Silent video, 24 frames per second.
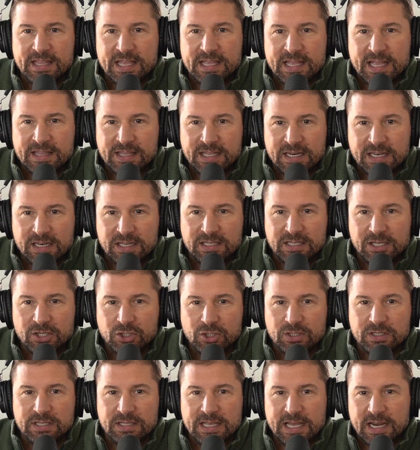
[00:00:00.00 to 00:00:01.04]
then in
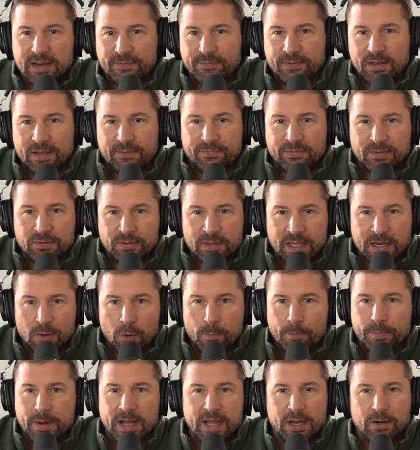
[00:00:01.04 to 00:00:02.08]
addition to that, if they
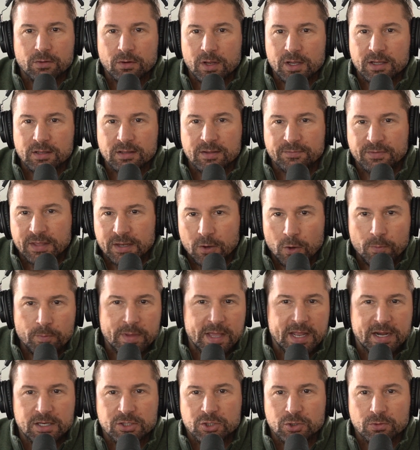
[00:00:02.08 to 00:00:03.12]
don't buy it right, if they don't
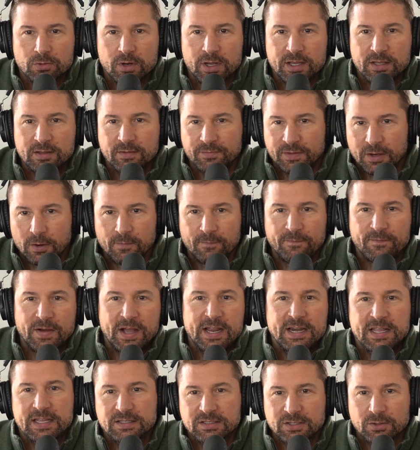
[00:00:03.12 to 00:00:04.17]
manage it right, if they don't
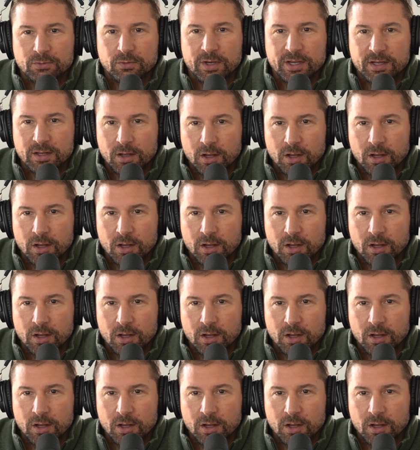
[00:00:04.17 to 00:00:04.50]
finance it right,